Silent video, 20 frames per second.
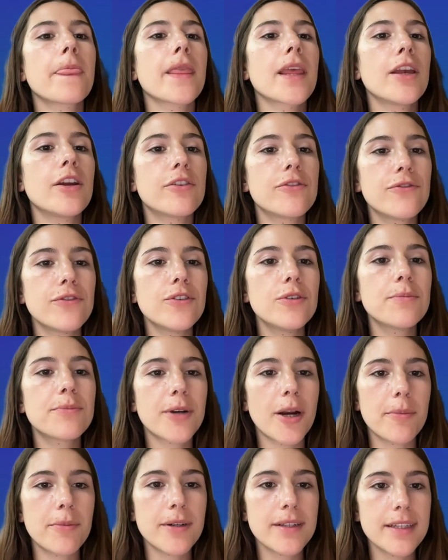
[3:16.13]
your full
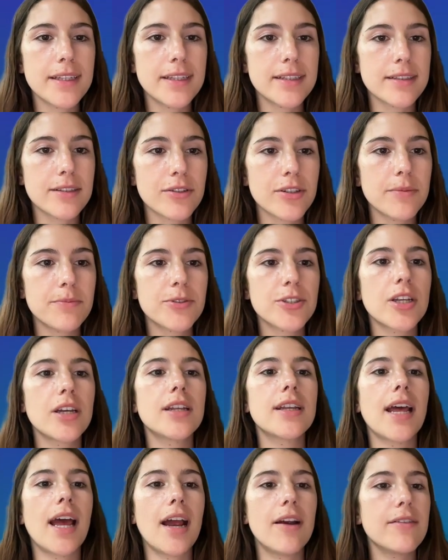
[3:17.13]
property
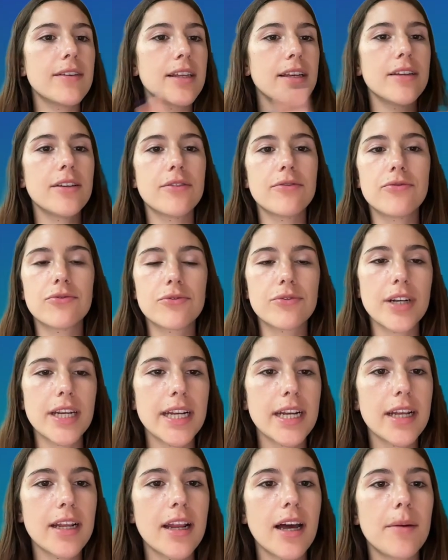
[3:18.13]
description, everything you've
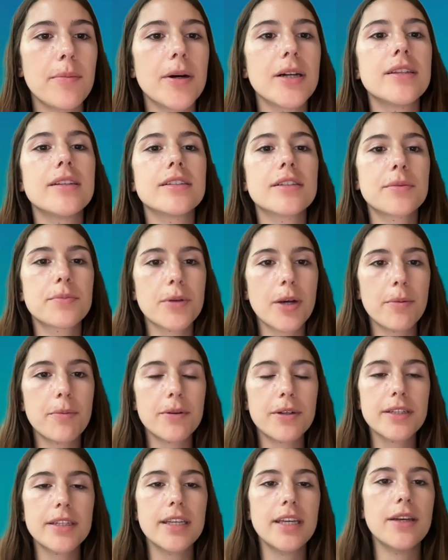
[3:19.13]
written about this
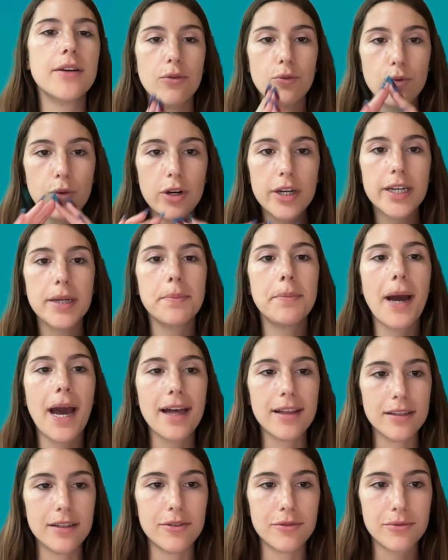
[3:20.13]
property.
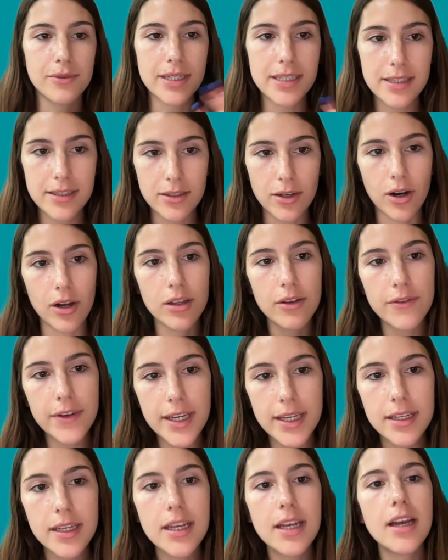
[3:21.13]
WorkPilot reads all of
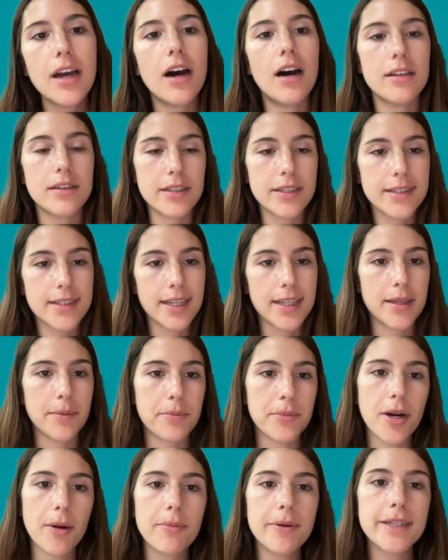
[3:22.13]
it, understands the
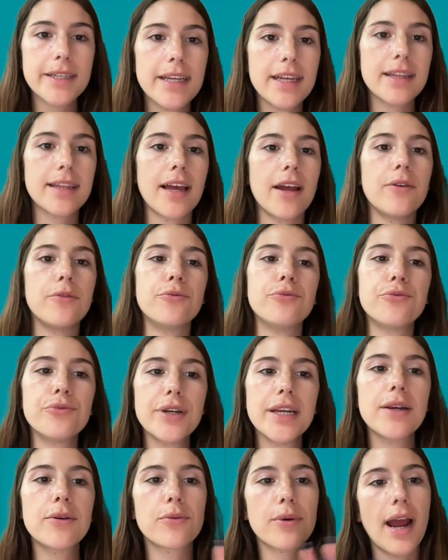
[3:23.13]
property, and then
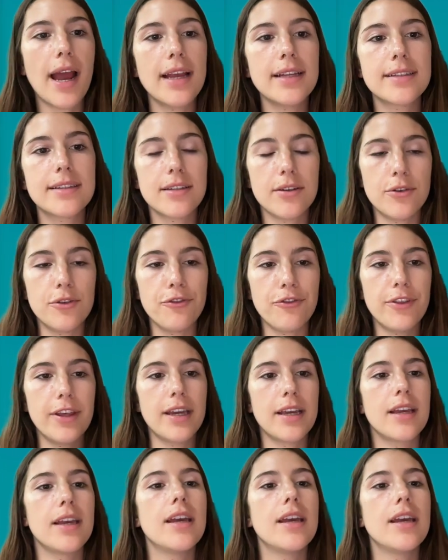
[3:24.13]
rewrites the whole thing.